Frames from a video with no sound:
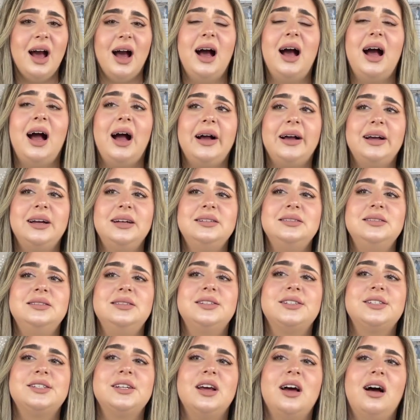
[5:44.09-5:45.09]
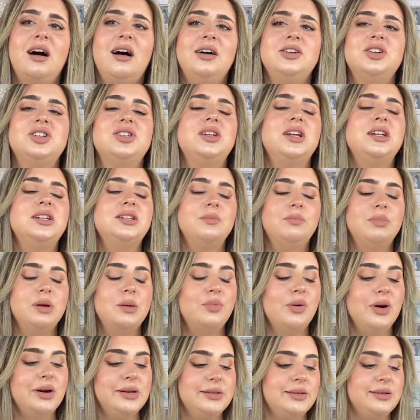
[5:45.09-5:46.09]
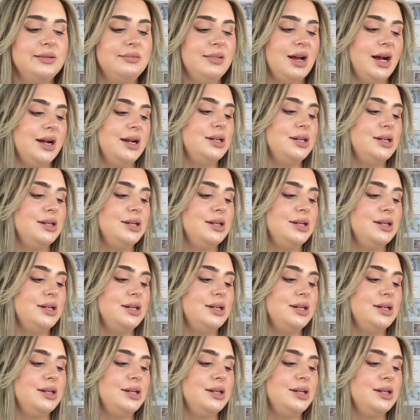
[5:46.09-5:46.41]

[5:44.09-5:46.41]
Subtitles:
And I just need to be present.